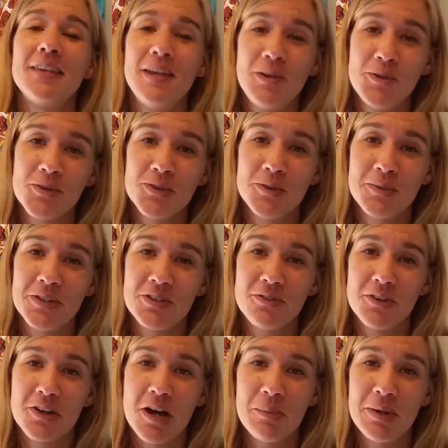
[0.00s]
thank you so much
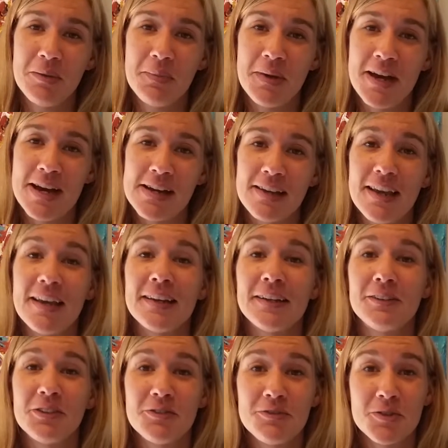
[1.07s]
for coming back, and I look